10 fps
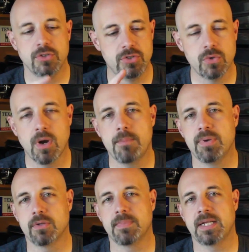Do I
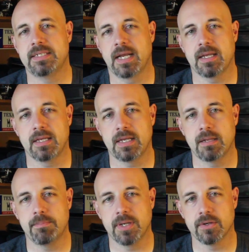build my deck and
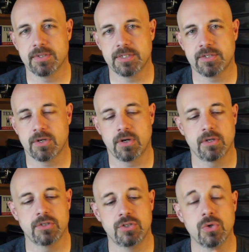get it bigger this
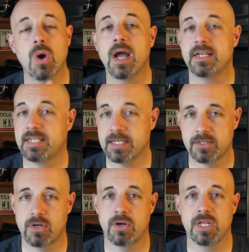turn? Do I take a
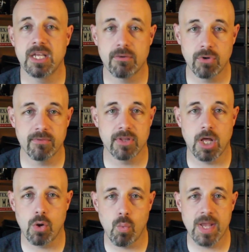turn and get rid of a
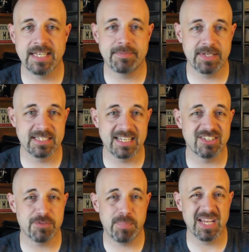lot of waste because I
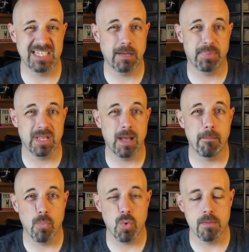just picked up a
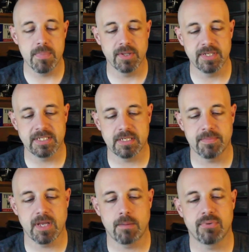lot more building
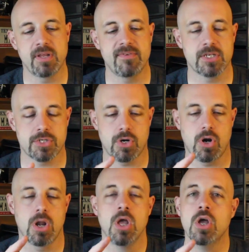something on a previous
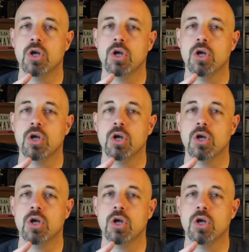turn?